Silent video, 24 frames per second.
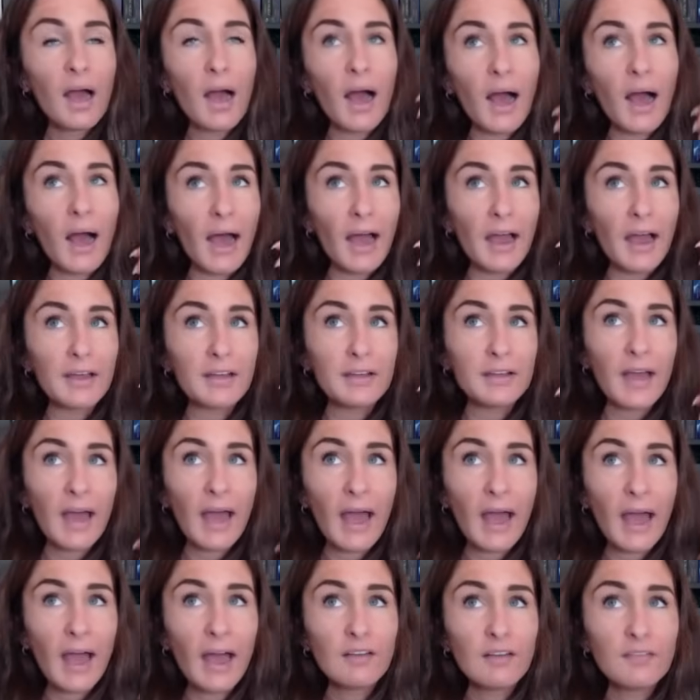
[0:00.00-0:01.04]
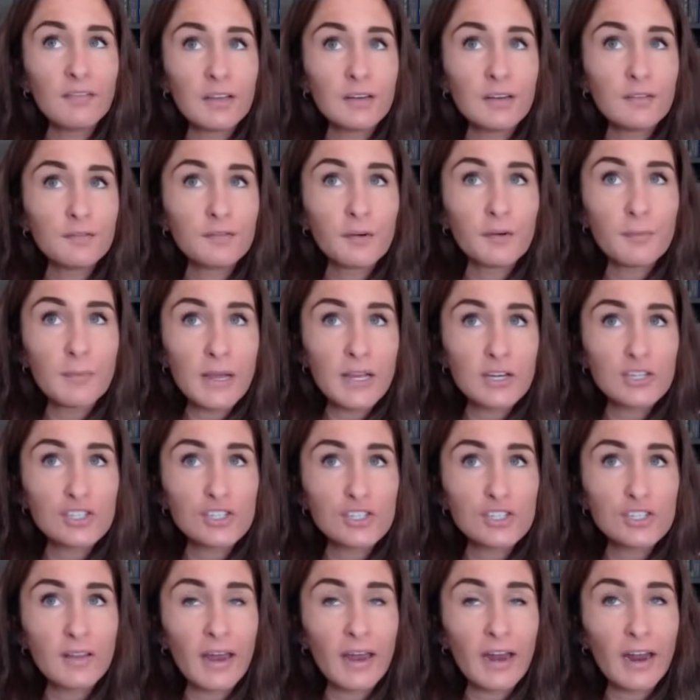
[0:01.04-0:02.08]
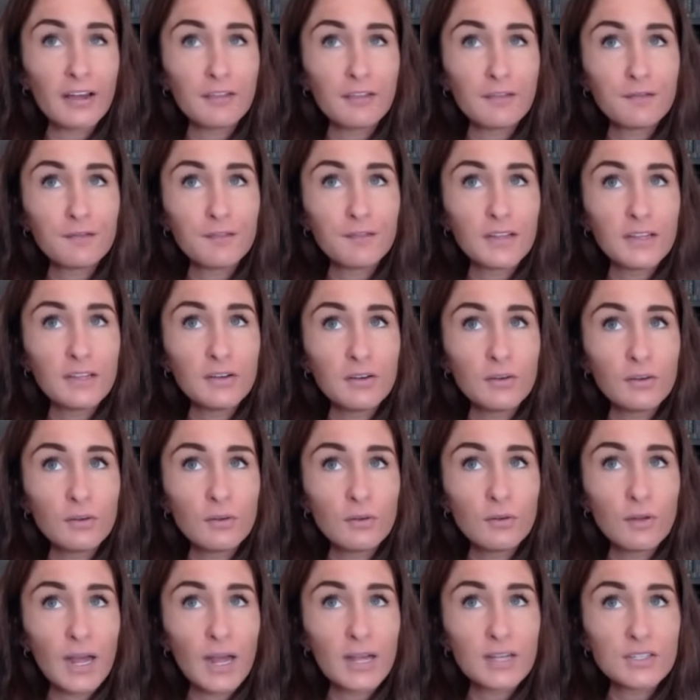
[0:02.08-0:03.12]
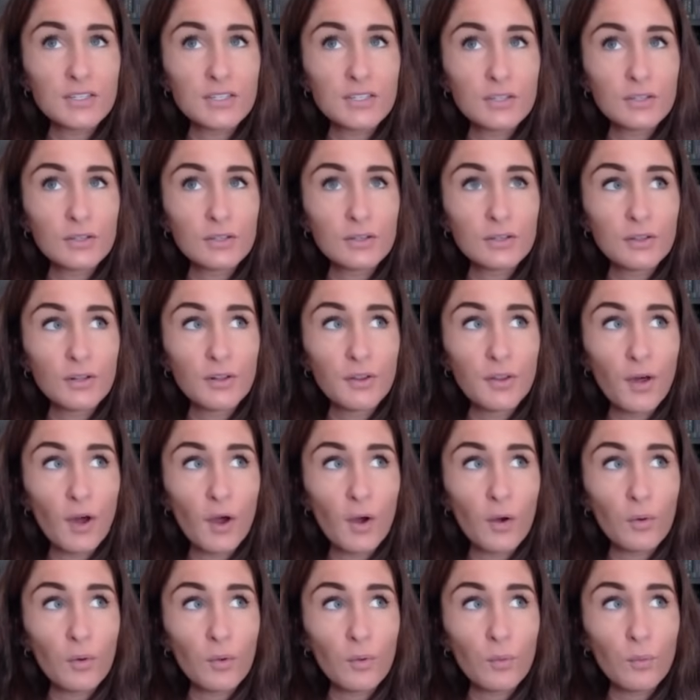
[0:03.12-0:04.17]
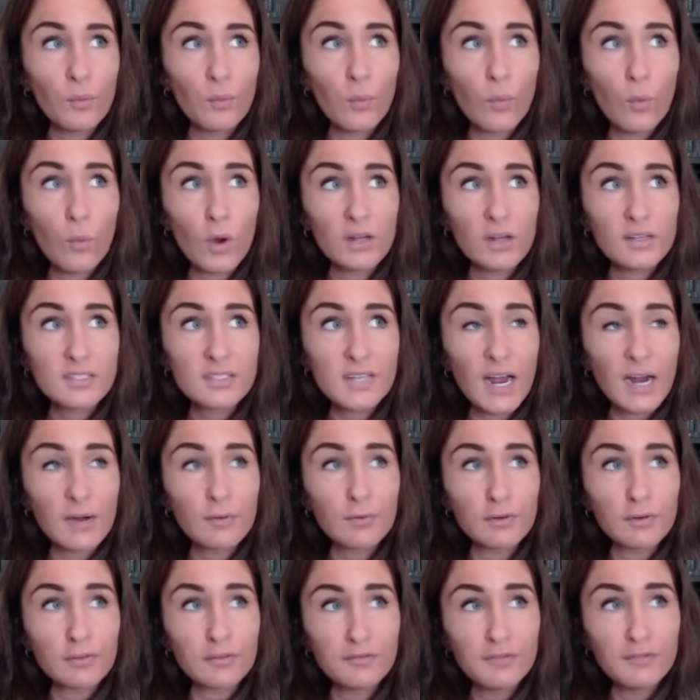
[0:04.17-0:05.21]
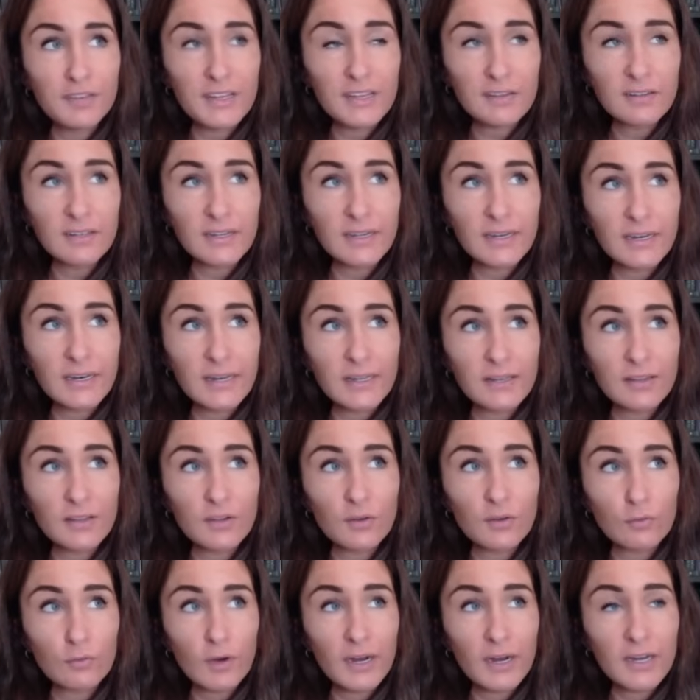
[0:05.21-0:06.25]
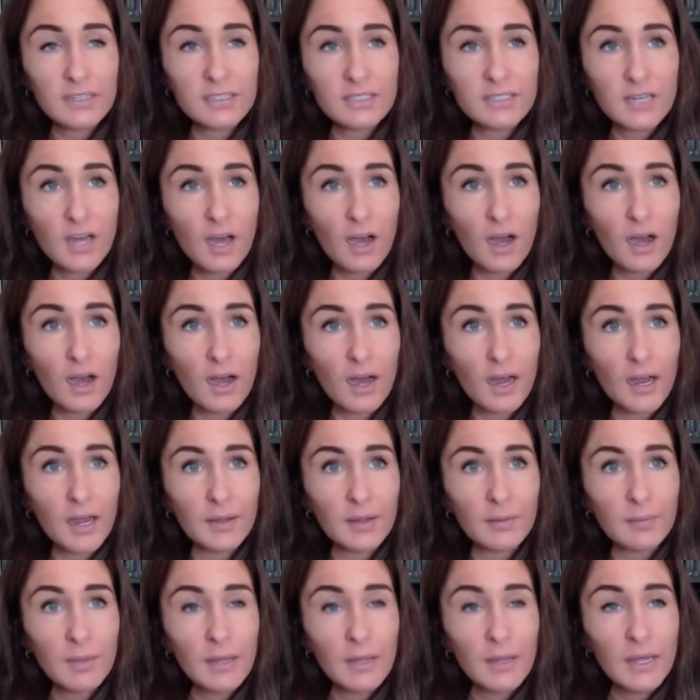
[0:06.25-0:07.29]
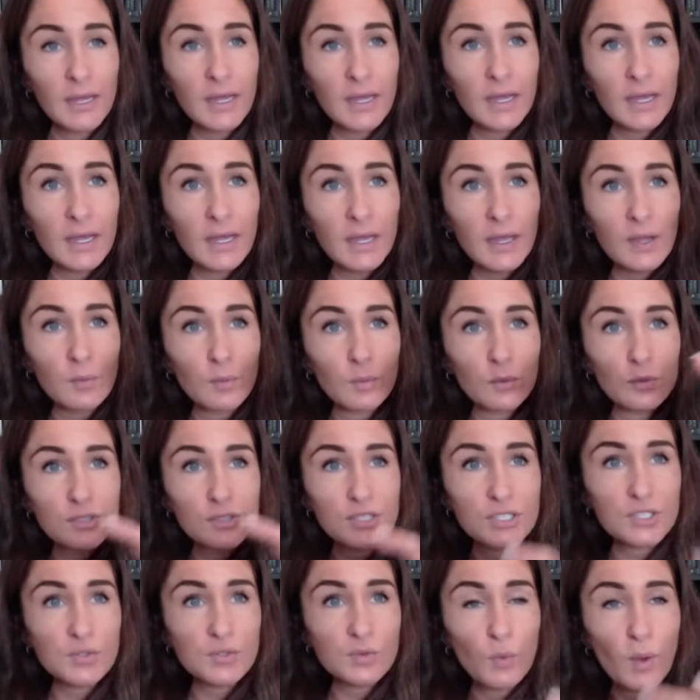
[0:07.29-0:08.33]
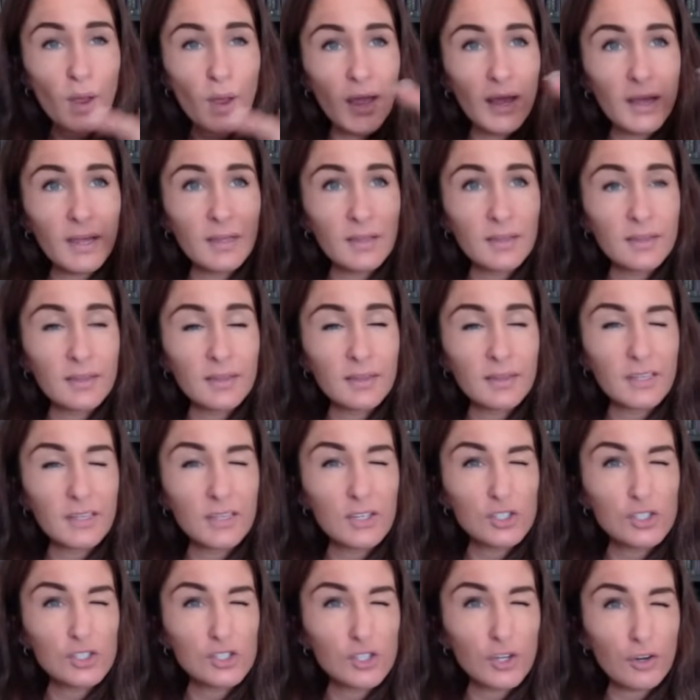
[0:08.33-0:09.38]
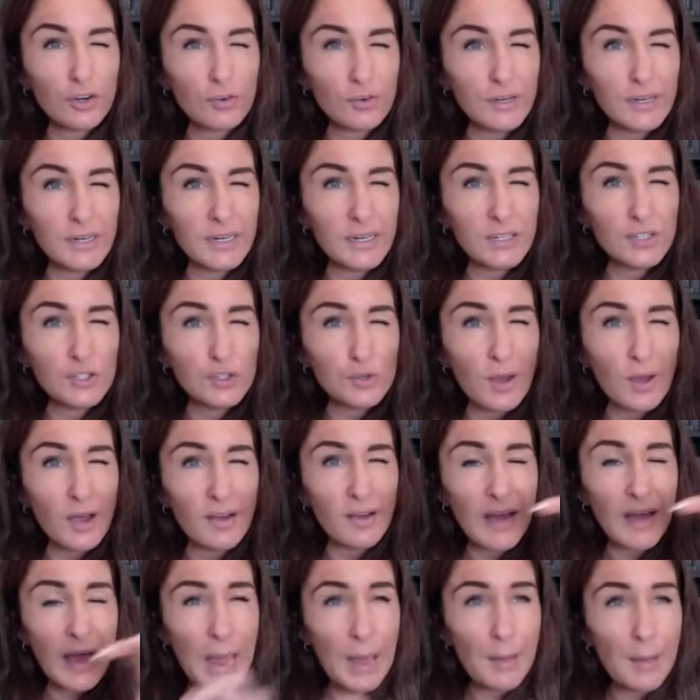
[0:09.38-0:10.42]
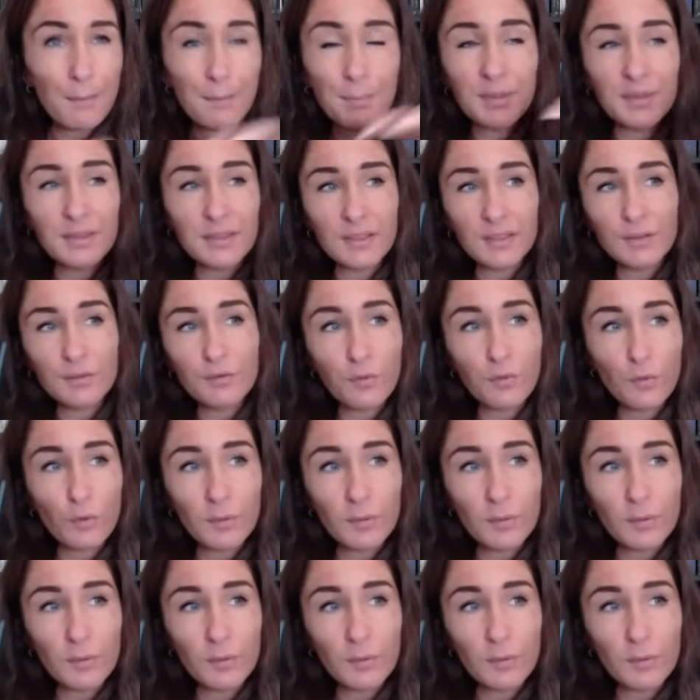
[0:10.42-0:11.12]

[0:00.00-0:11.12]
I have information that I feel as though once I reveal it in the right time, it will sway the jury to have empathy for